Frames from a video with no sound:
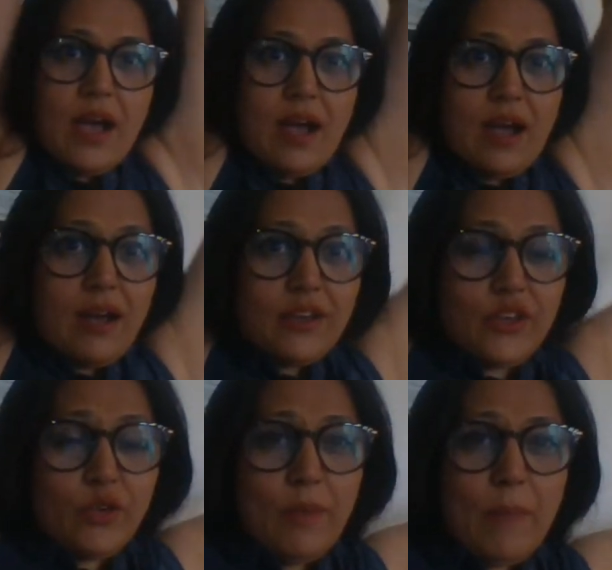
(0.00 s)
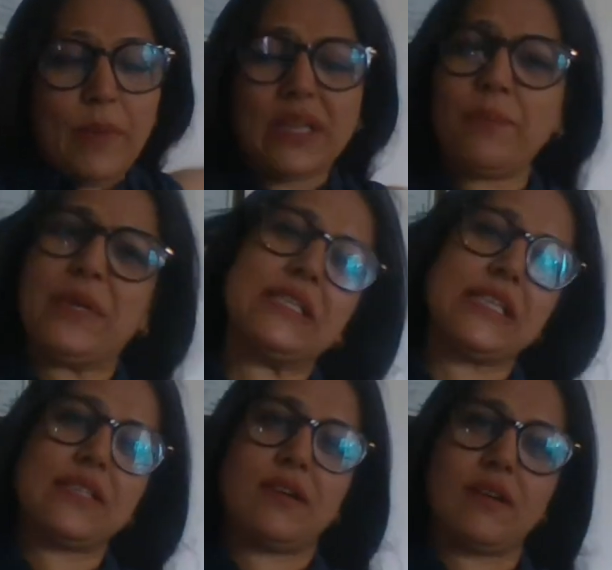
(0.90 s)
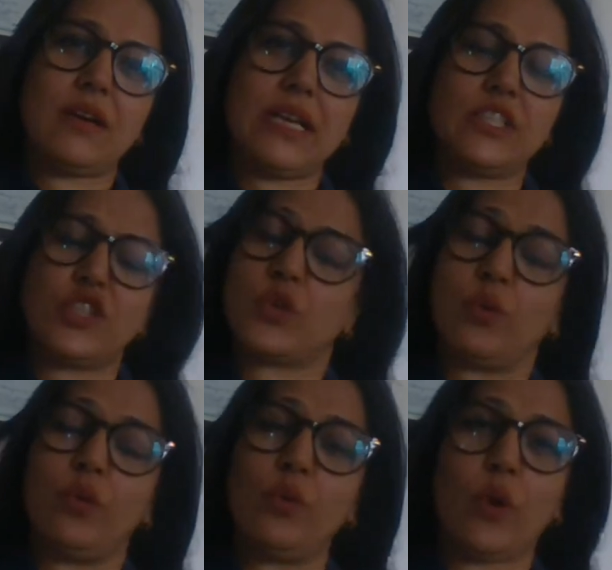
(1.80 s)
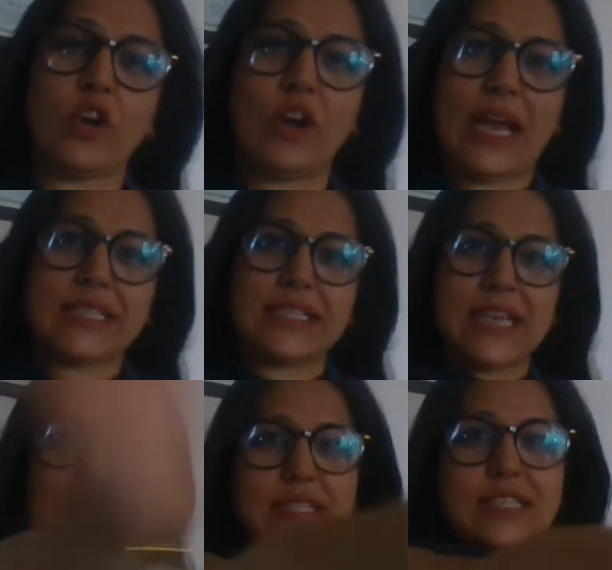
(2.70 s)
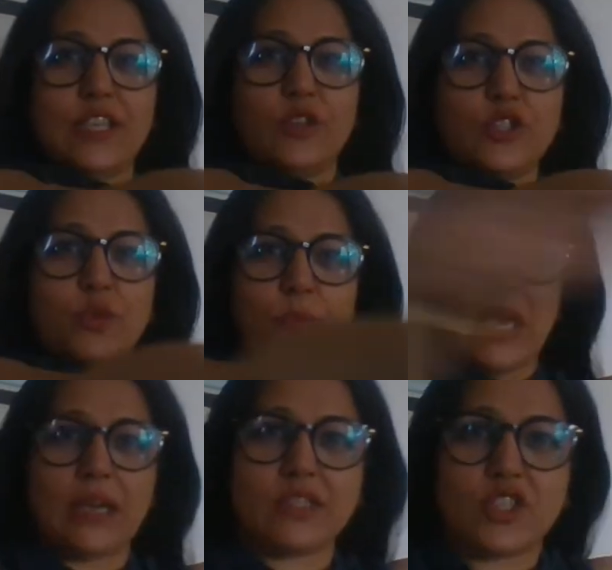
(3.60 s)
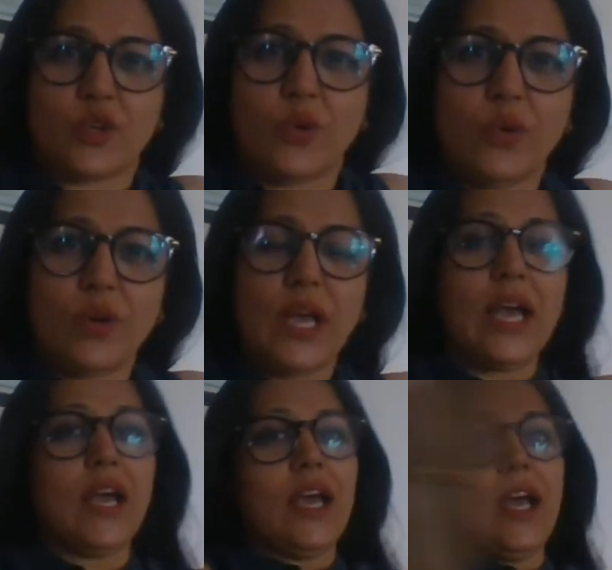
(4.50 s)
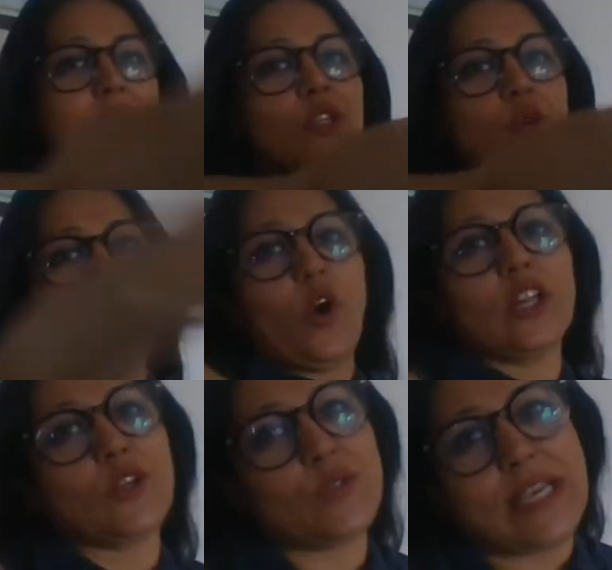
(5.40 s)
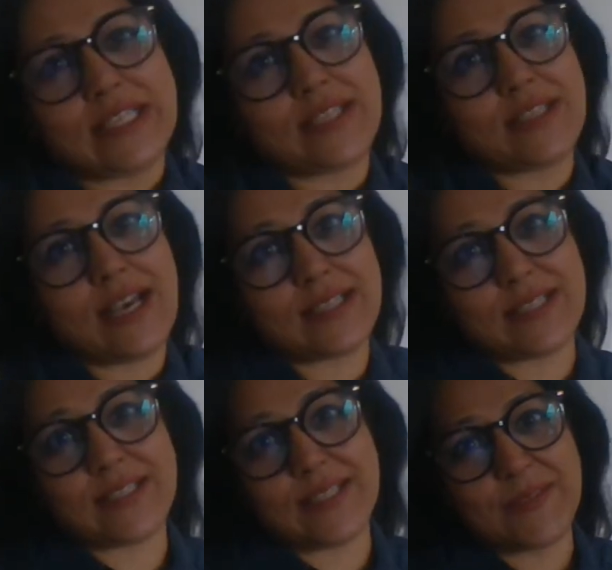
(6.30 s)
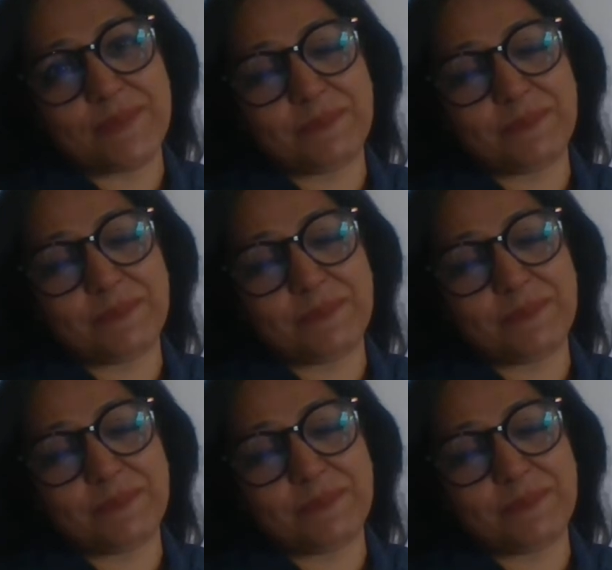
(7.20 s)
Uh, you remember the PT sir in school, what all exercises he used to make us do? Do all those exercises.